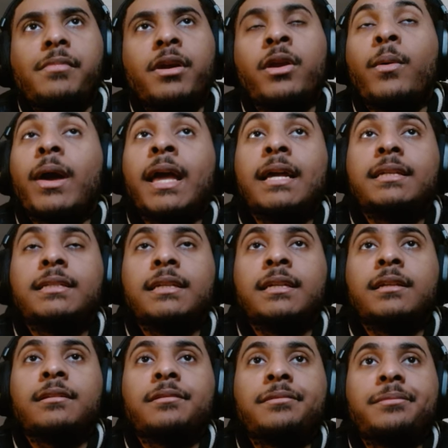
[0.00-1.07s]
No,
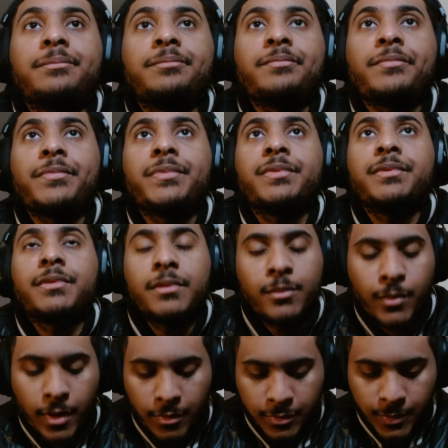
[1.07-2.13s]
18.
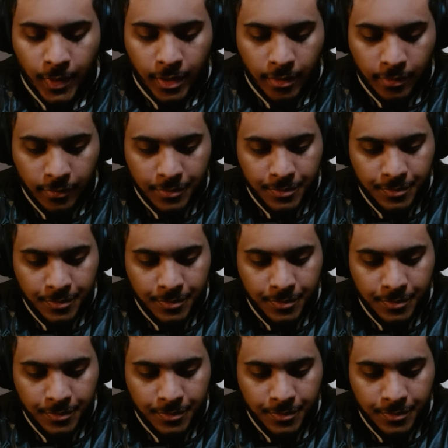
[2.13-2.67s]
I was way off.